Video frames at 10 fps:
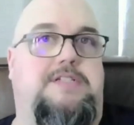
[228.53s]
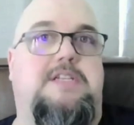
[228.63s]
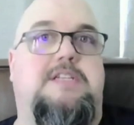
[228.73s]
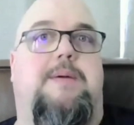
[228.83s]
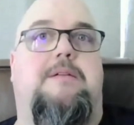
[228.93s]

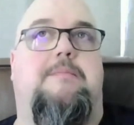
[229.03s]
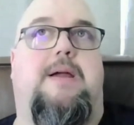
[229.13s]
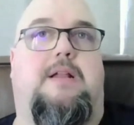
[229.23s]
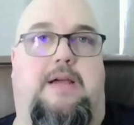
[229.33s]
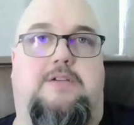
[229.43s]
these have been in my
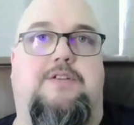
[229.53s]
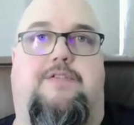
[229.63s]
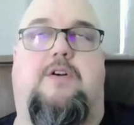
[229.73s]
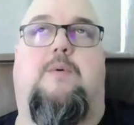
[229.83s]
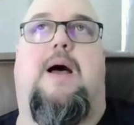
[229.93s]
collection
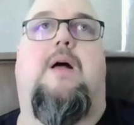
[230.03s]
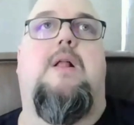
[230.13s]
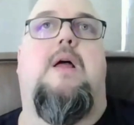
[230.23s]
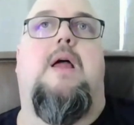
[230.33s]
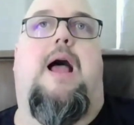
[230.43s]
for a while.
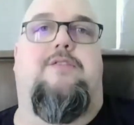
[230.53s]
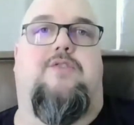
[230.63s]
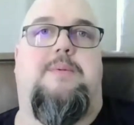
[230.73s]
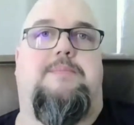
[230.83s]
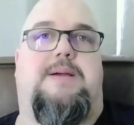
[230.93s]
I
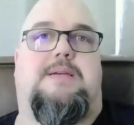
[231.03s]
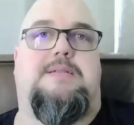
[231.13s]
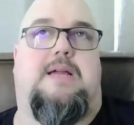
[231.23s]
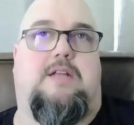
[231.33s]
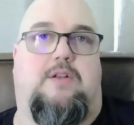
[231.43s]
try my best
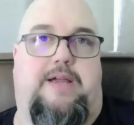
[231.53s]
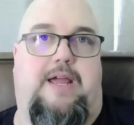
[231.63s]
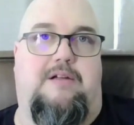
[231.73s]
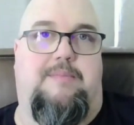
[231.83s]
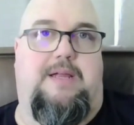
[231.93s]
not to look
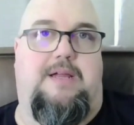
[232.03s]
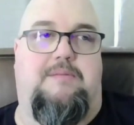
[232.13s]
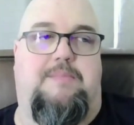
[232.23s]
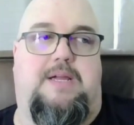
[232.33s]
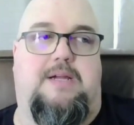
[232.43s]
at them
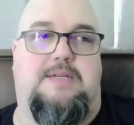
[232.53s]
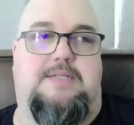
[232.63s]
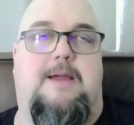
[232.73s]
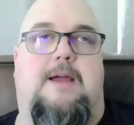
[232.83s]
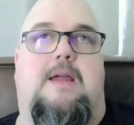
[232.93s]
again
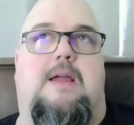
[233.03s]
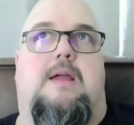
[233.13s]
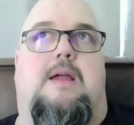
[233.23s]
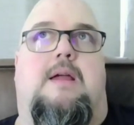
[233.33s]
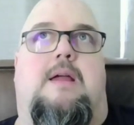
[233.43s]
because
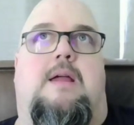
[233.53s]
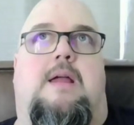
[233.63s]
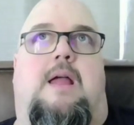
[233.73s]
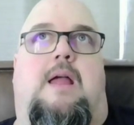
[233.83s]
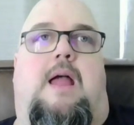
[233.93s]

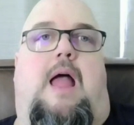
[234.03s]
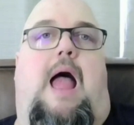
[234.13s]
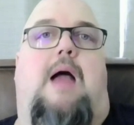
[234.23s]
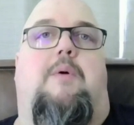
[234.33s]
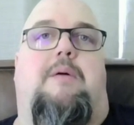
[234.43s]

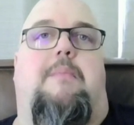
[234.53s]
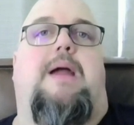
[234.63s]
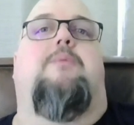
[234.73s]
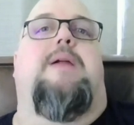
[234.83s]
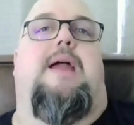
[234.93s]
I want my
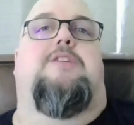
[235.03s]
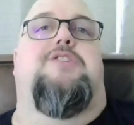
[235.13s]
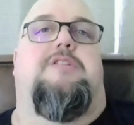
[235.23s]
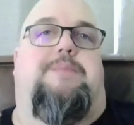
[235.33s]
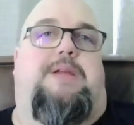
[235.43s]

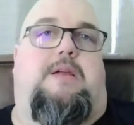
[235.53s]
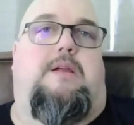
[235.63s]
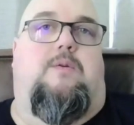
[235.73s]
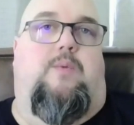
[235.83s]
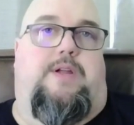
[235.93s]
reaction to be
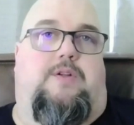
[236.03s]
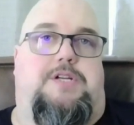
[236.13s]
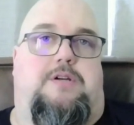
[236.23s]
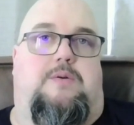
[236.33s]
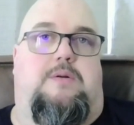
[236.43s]
real
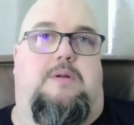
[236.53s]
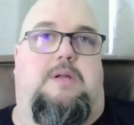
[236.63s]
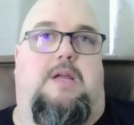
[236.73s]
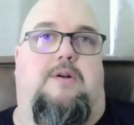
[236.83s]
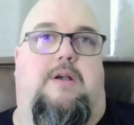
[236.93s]
too.
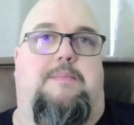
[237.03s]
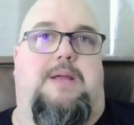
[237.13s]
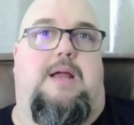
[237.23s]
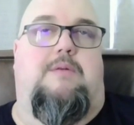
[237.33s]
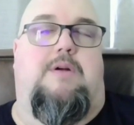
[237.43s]
You know what I
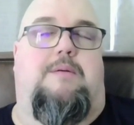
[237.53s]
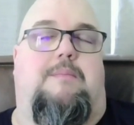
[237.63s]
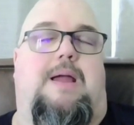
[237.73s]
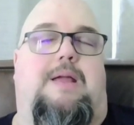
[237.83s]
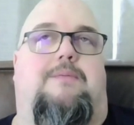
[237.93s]
mean? I want
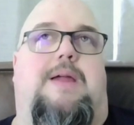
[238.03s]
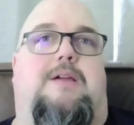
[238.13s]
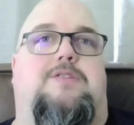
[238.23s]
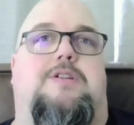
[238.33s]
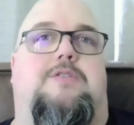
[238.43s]
my
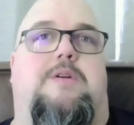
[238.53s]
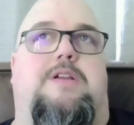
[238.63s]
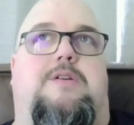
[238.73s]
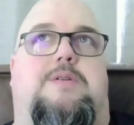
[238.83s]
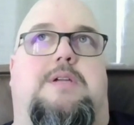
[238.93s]
reaction to when
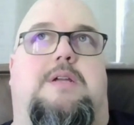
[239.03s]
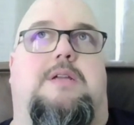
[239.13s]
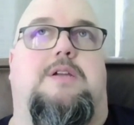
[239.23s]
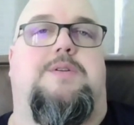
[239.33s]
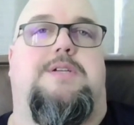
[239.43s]
you
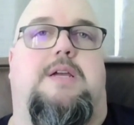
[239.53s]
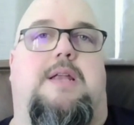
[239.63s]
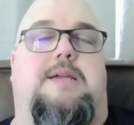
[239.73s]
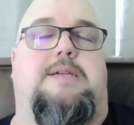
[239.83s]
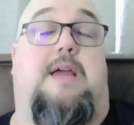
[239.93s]
see it and I see